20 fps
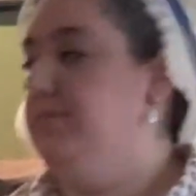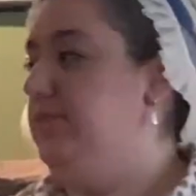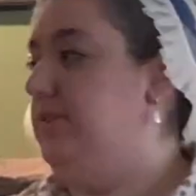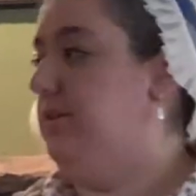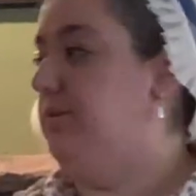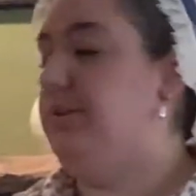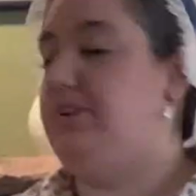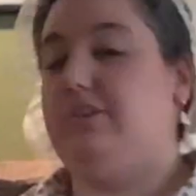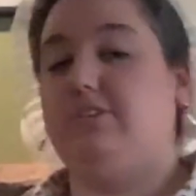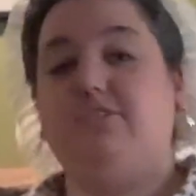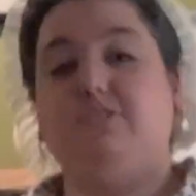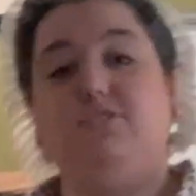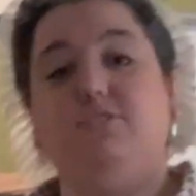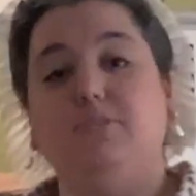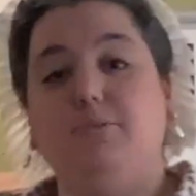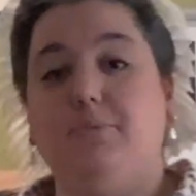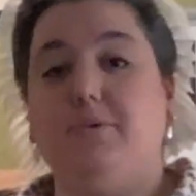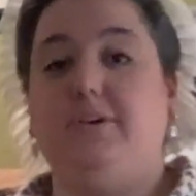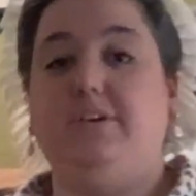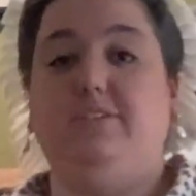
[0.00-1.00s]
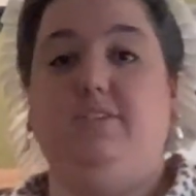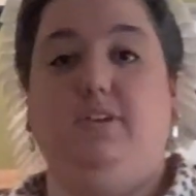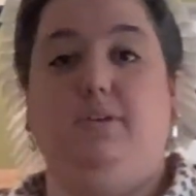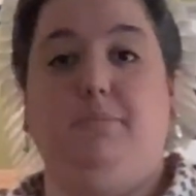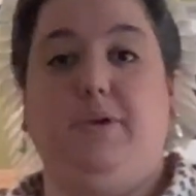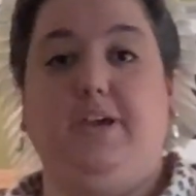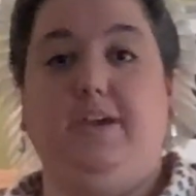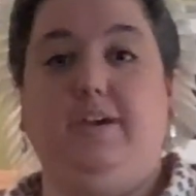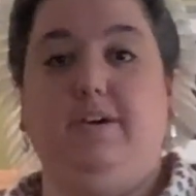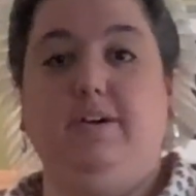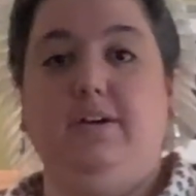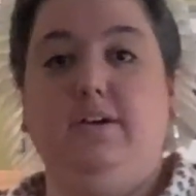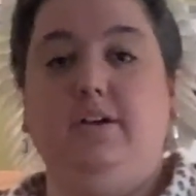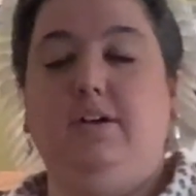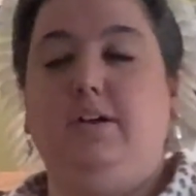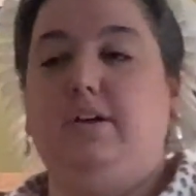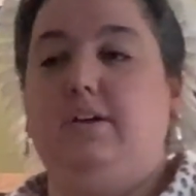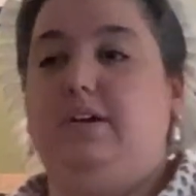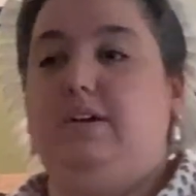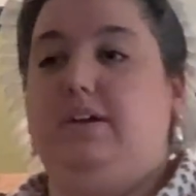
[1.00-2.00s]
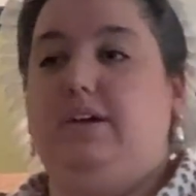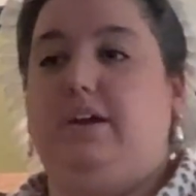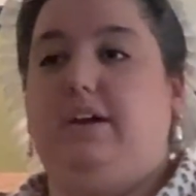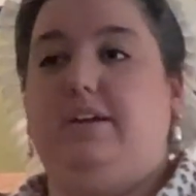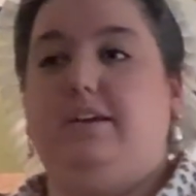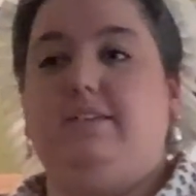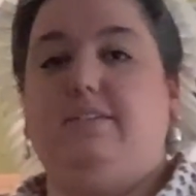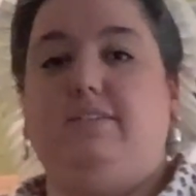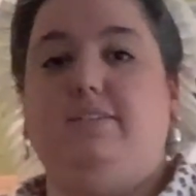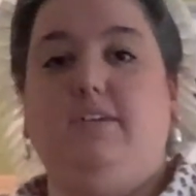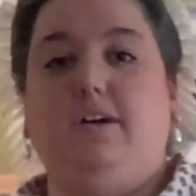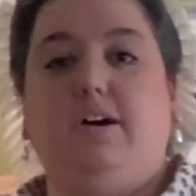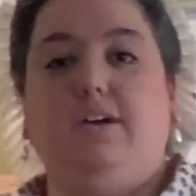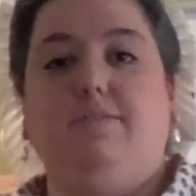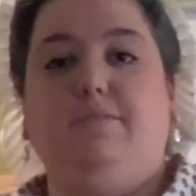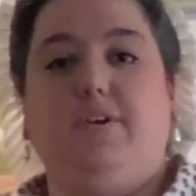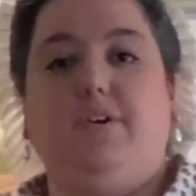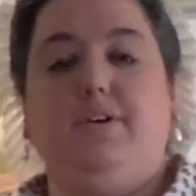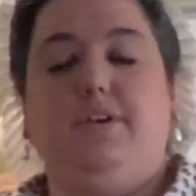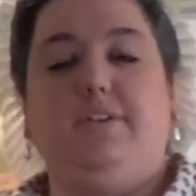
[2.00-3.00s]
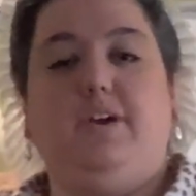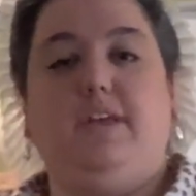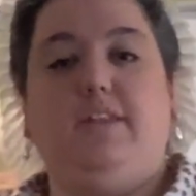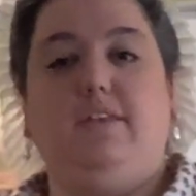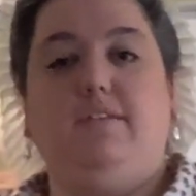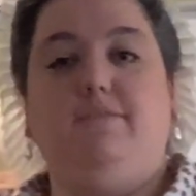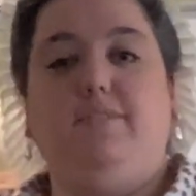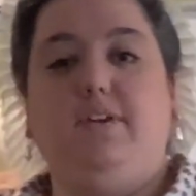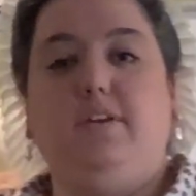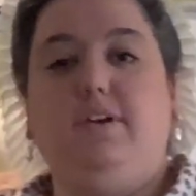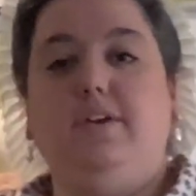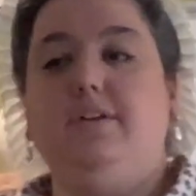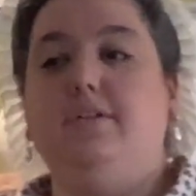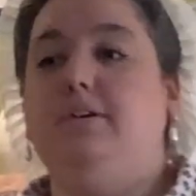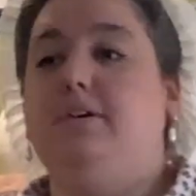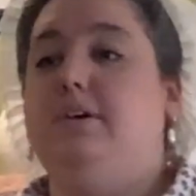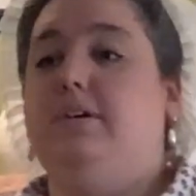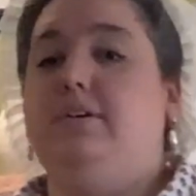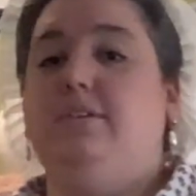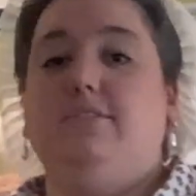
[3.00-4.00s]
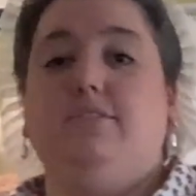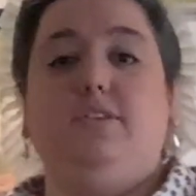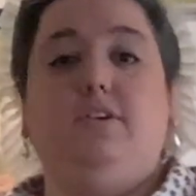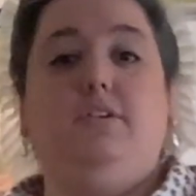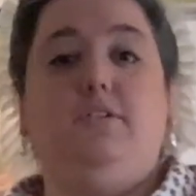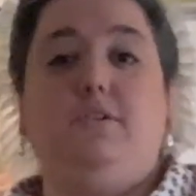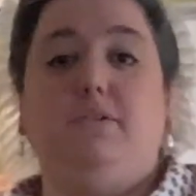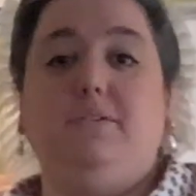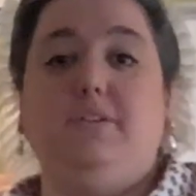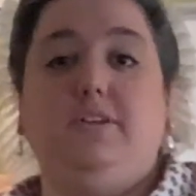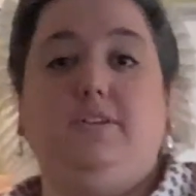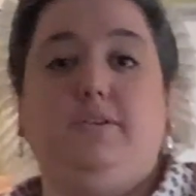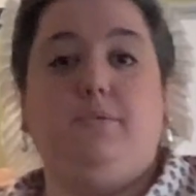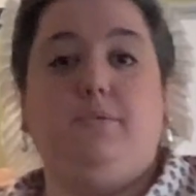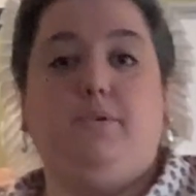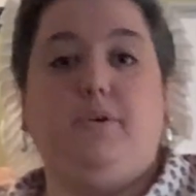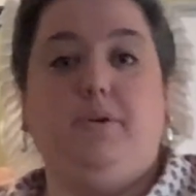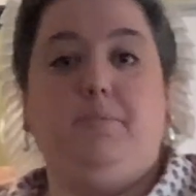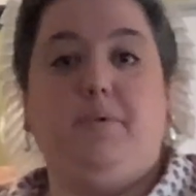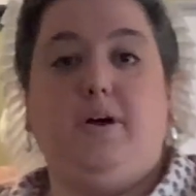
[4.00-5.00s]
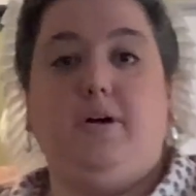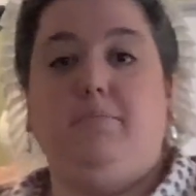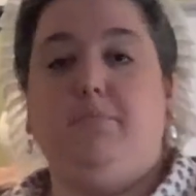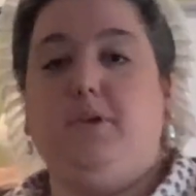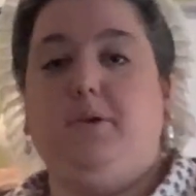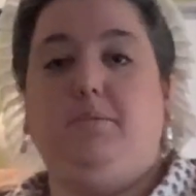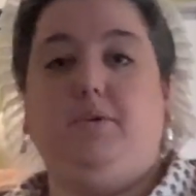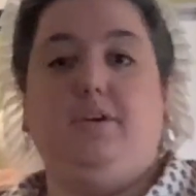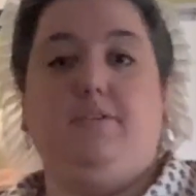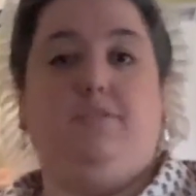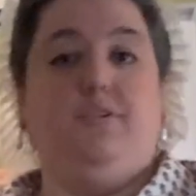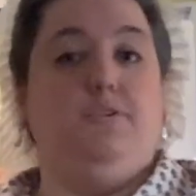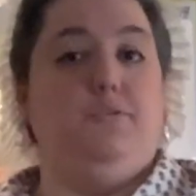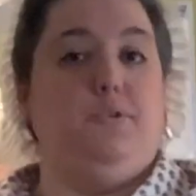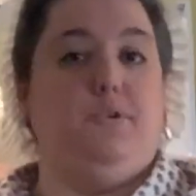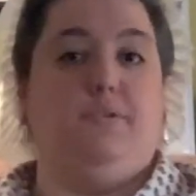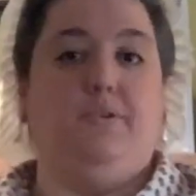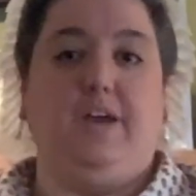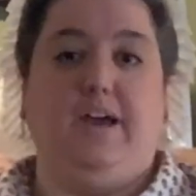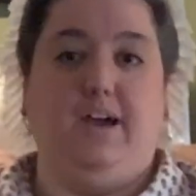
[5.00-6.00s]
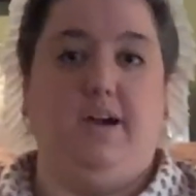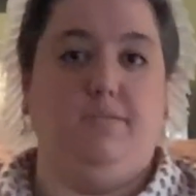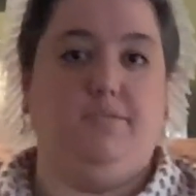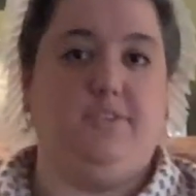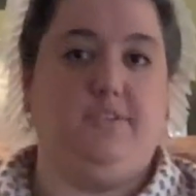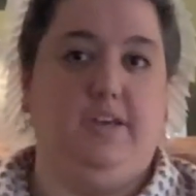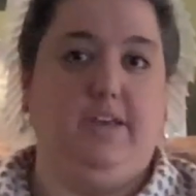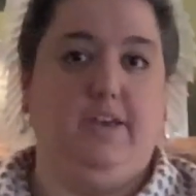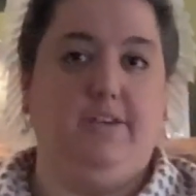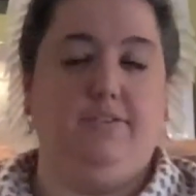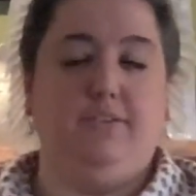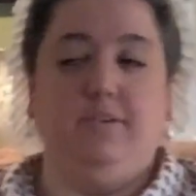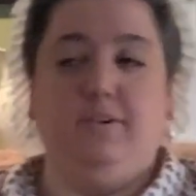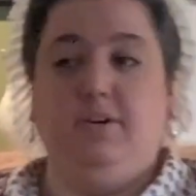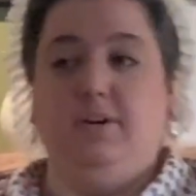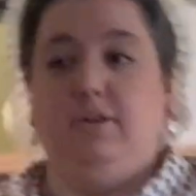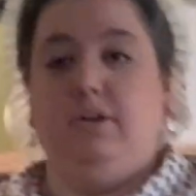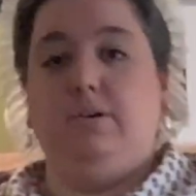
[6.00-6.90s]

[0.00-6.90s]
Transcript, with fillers: So it is super easy to make and it's not very tightly fitted so you don't worry about maybe if you don't have stays